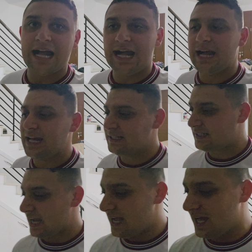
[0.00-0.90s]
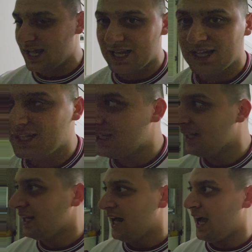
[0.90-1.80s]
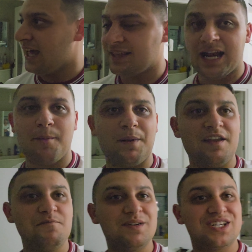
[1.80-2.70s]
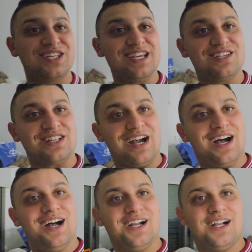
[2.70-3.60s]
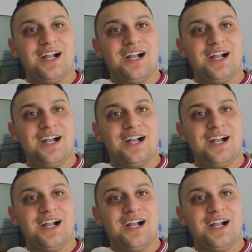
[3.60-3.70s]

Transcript: And then I believe my sister